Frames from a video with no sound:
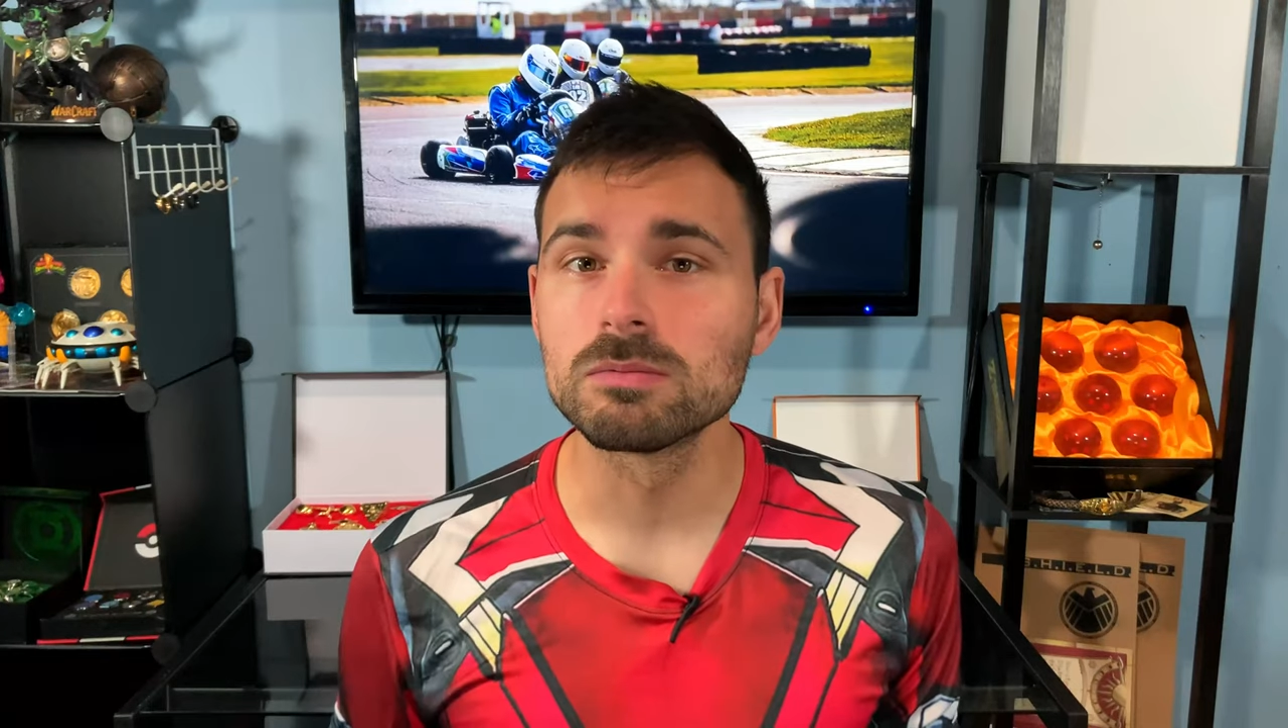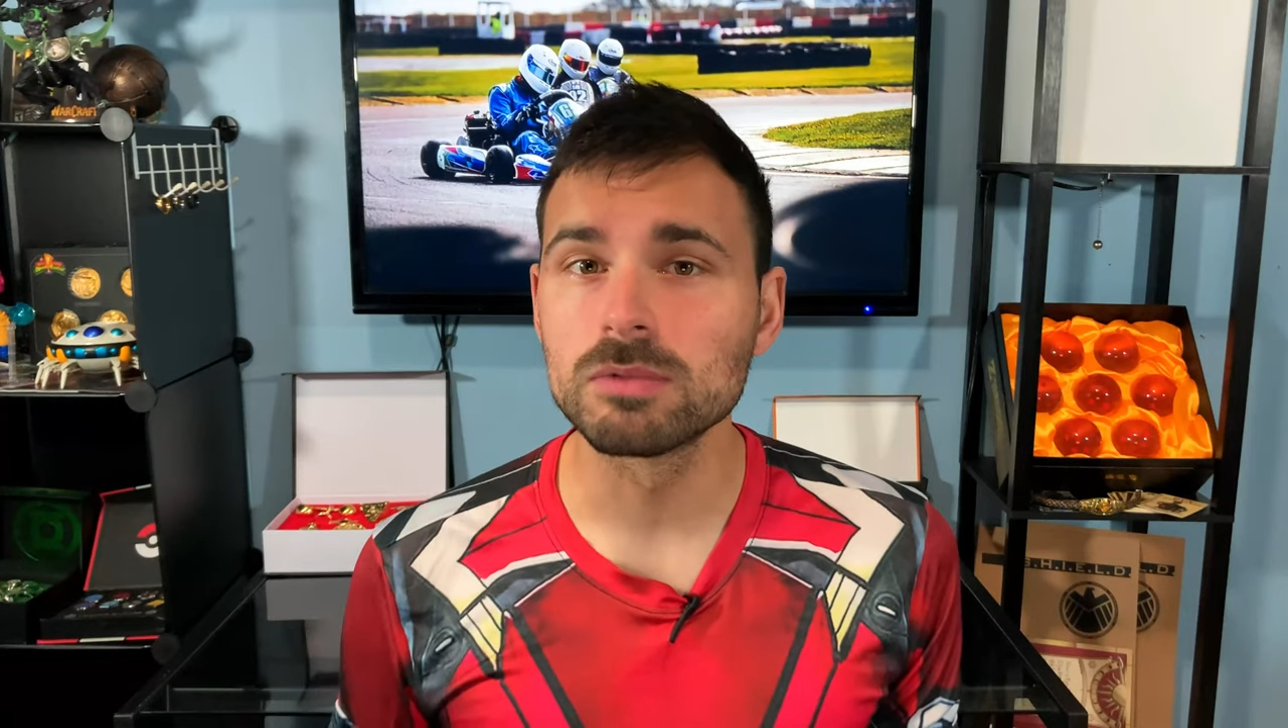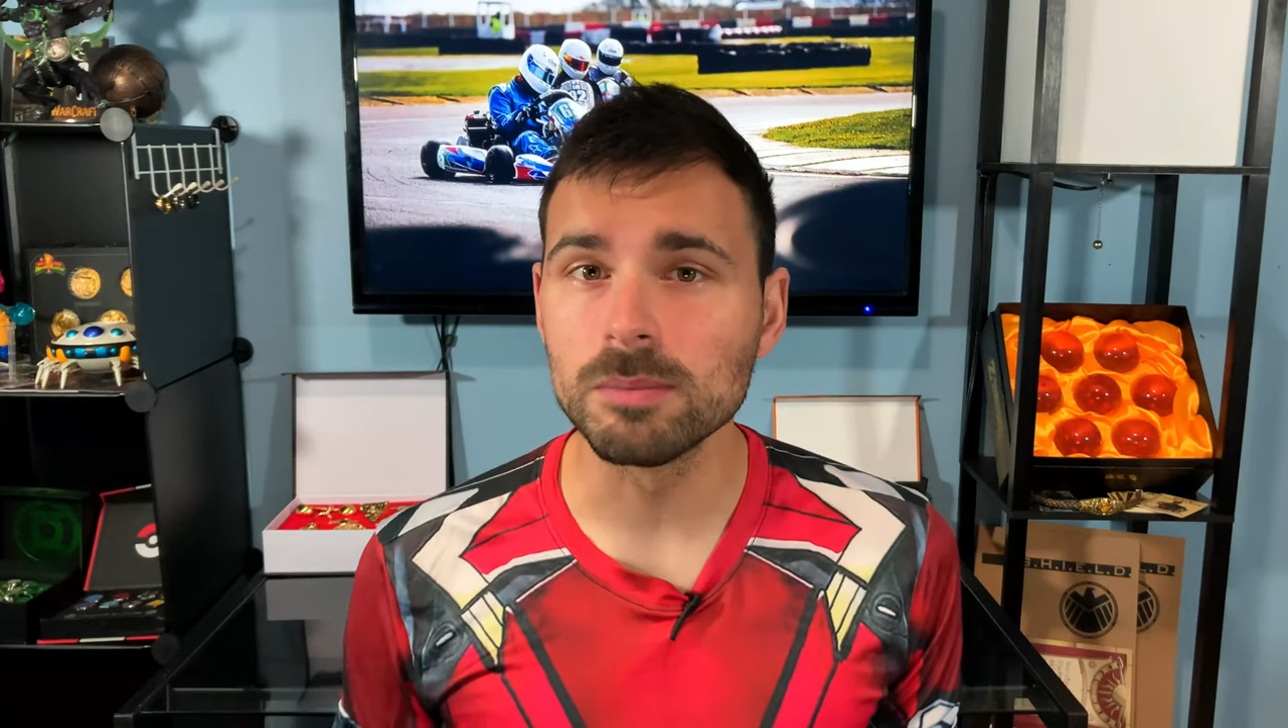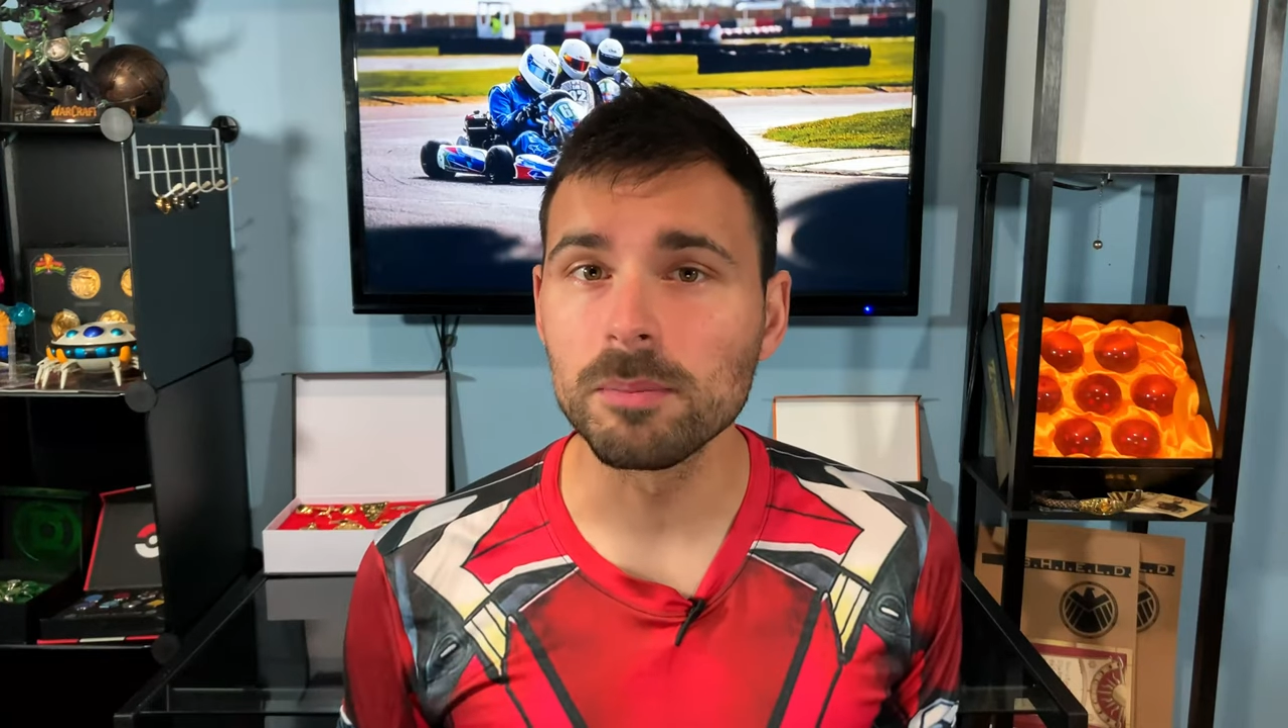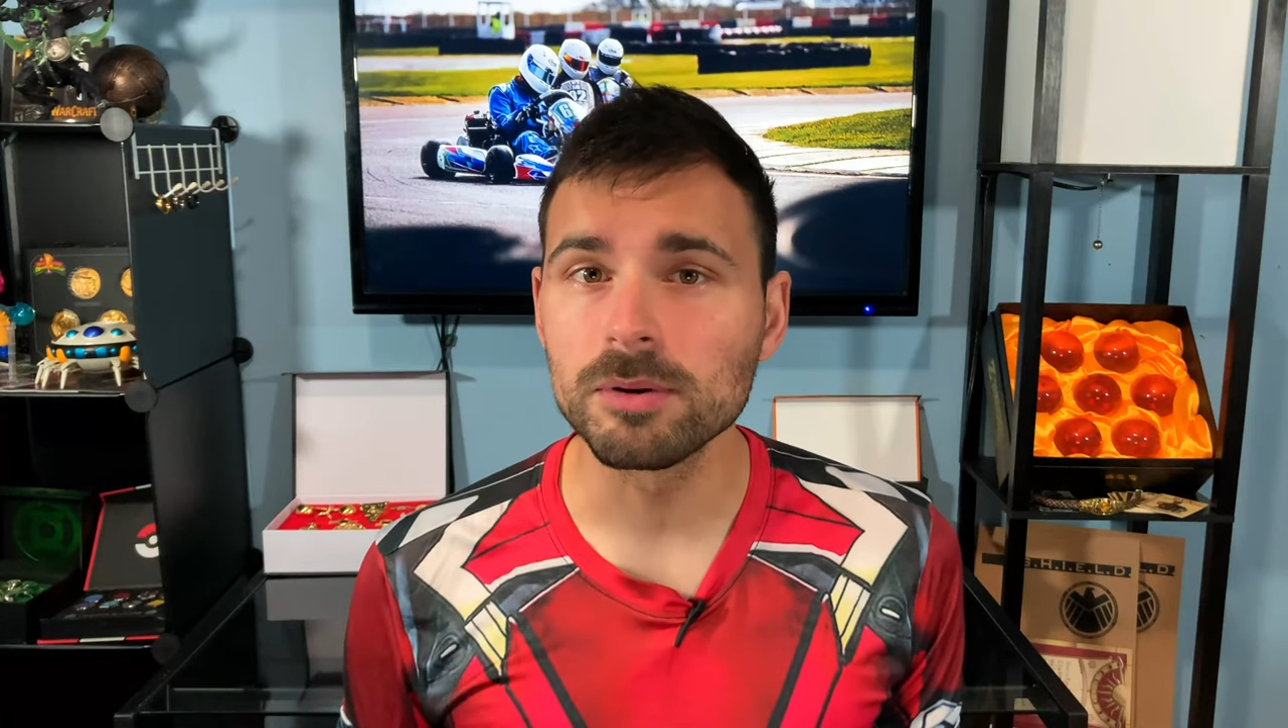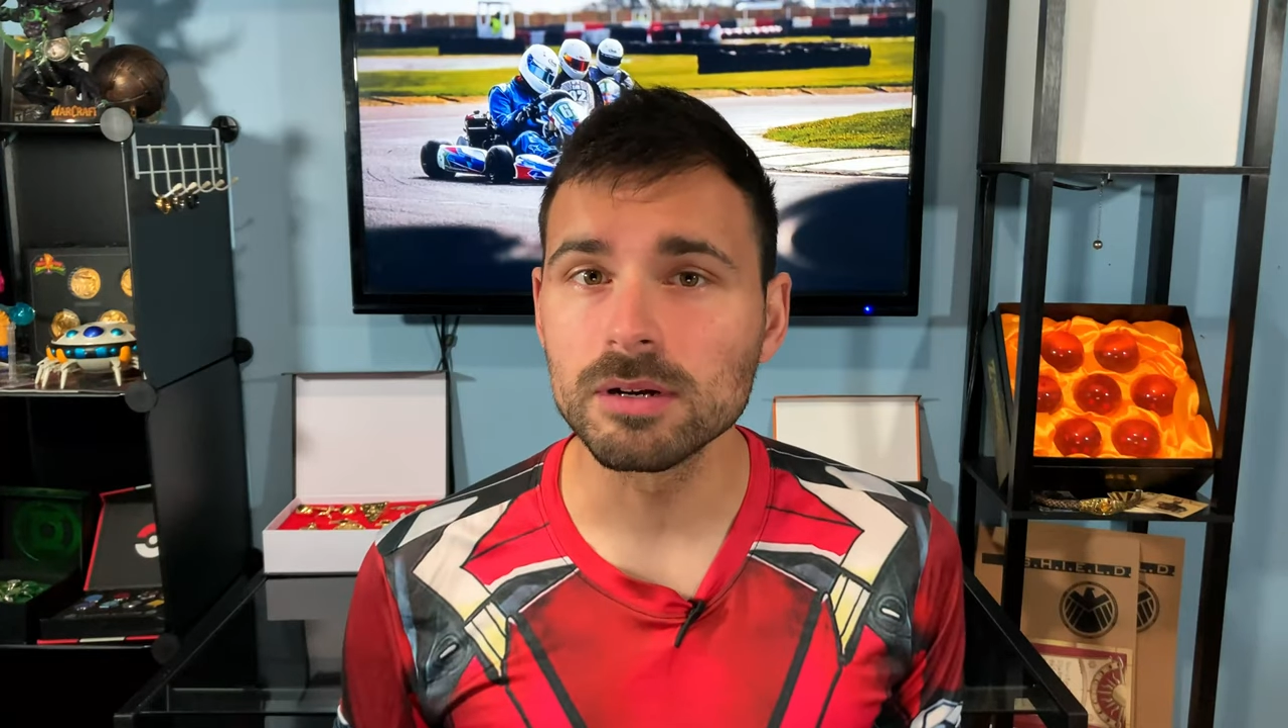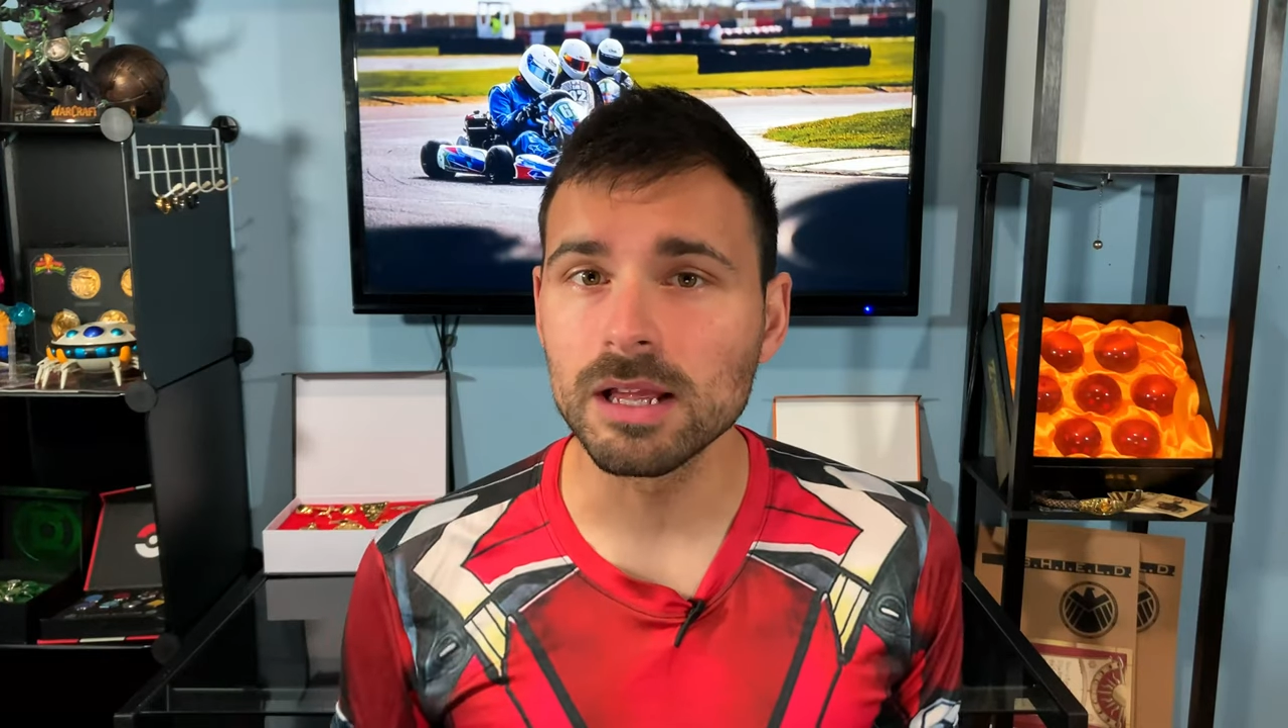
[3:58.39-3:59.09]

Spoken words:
remember,